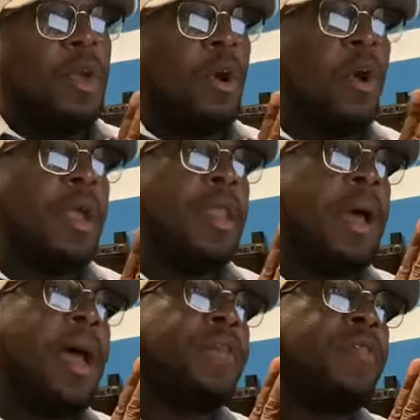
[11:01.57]
we
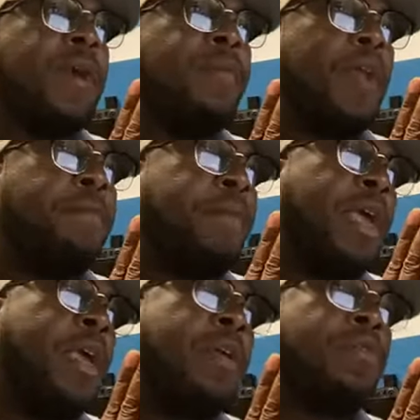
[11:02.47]
organized some of the
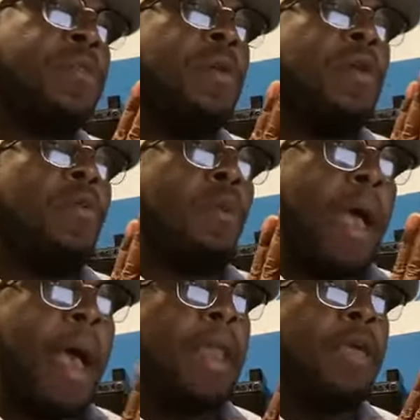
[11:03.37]
biggest
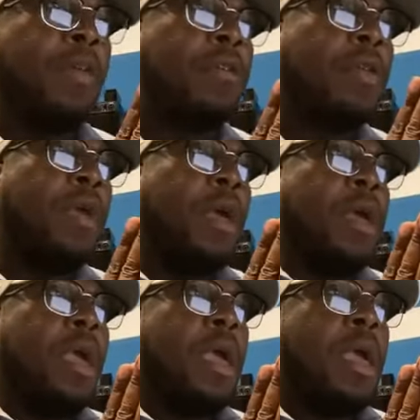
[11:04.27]
rallies
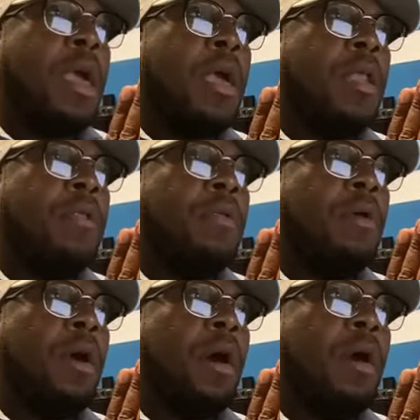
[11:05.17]

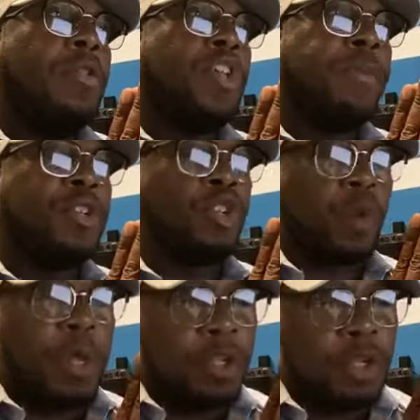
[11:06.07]
and
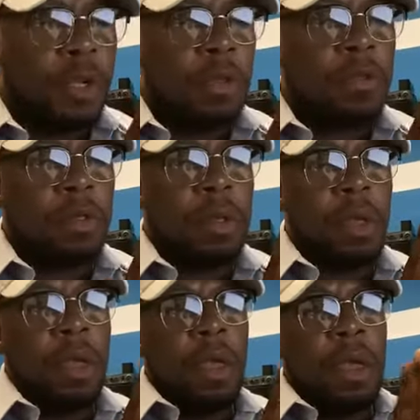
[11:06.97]
demonstrations
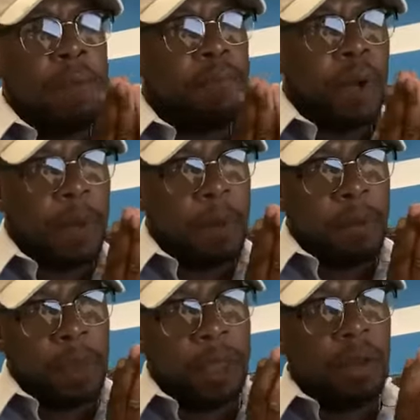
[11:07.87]

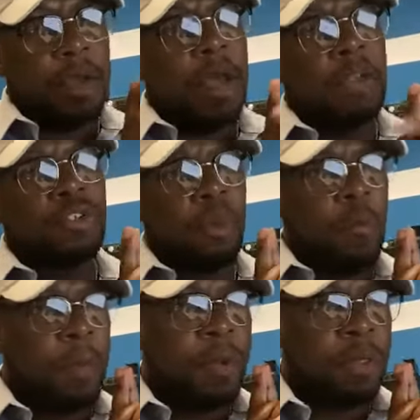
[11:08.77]
probably in the
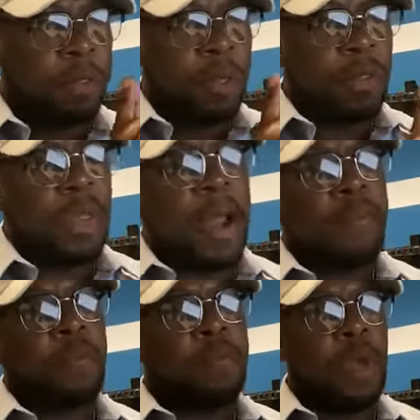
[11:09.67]
country. We put
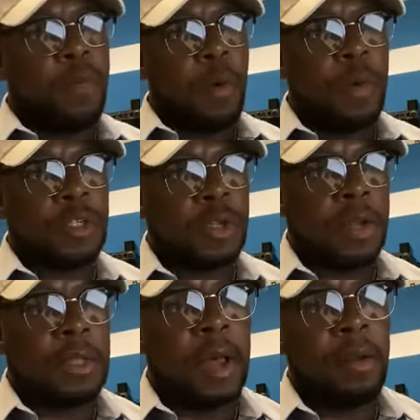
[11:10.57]
6,000 people and we
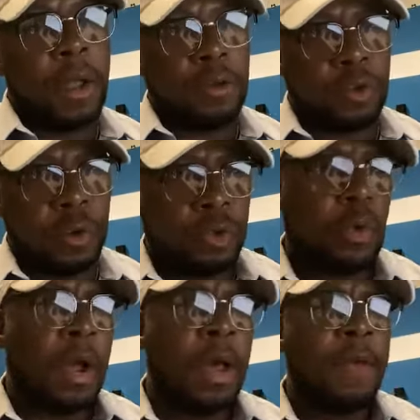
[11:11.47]
shut down Lakeshore
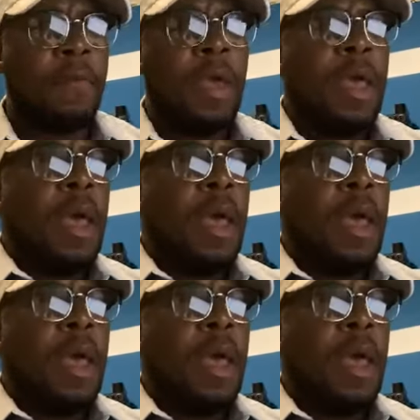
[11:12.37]
Drive.